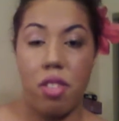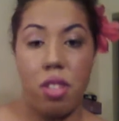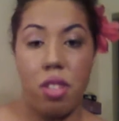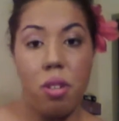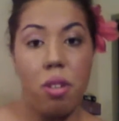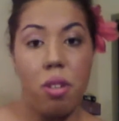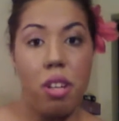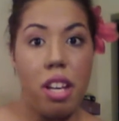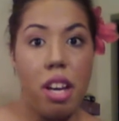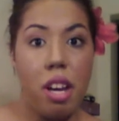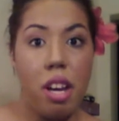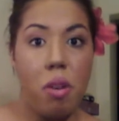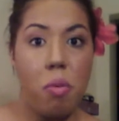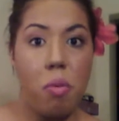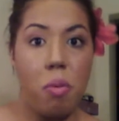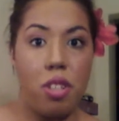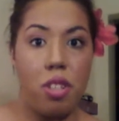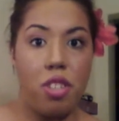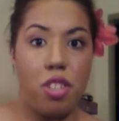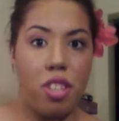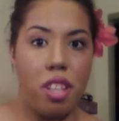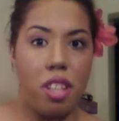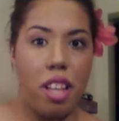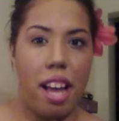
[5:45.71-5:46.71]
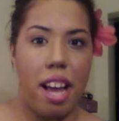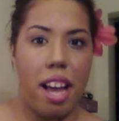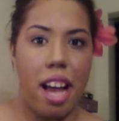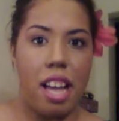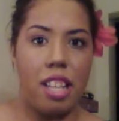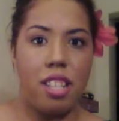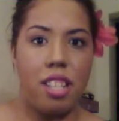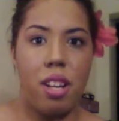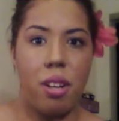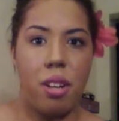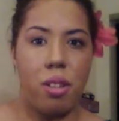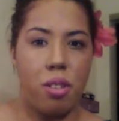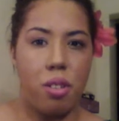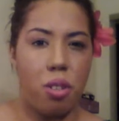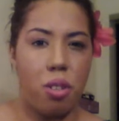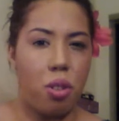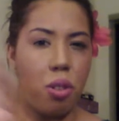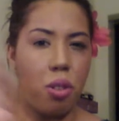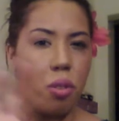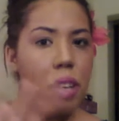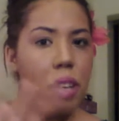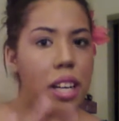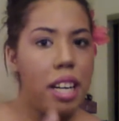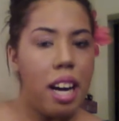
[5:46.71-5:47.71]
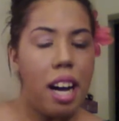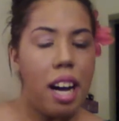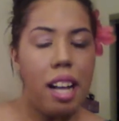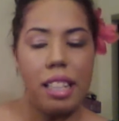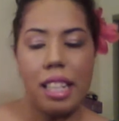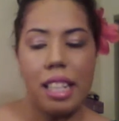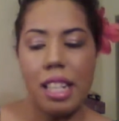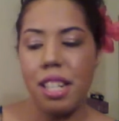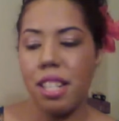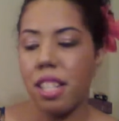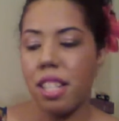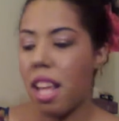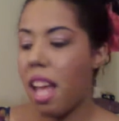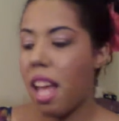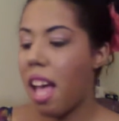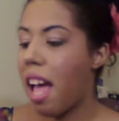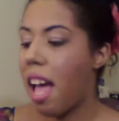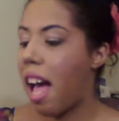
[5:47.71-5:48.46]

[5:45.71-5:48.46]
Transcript: Studio, which the eyeshadows are $3.